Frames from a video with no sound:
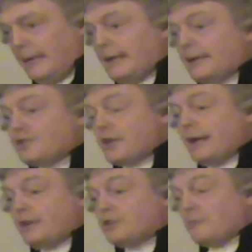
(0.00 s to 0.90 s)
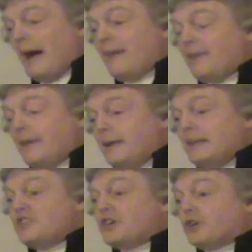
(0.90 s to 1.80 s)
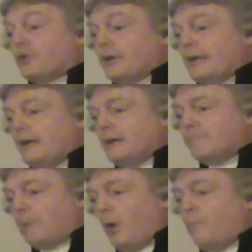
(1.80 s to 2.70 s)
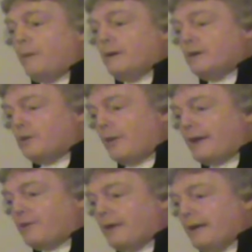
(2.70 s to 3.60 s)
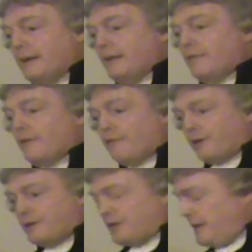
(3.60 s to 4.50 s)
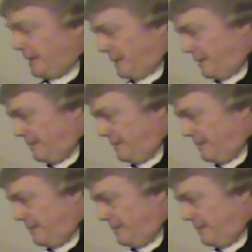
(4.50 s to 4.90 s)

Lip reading: It had changed by the decree of Pope Gregory XIII.